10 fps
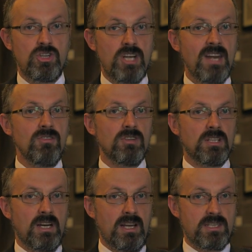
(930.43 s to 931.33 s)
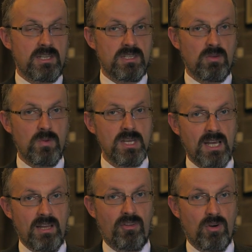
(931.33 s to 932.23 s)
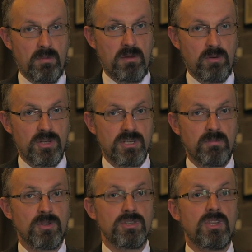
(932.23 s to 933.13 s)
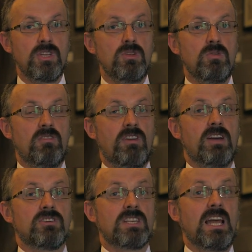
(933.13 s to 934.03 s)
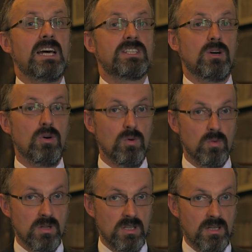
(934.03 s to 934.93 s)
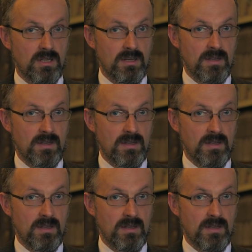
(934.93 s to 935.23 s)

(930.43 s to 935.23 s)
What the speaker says: generalizes the weak anthropic principle to the universe as a whole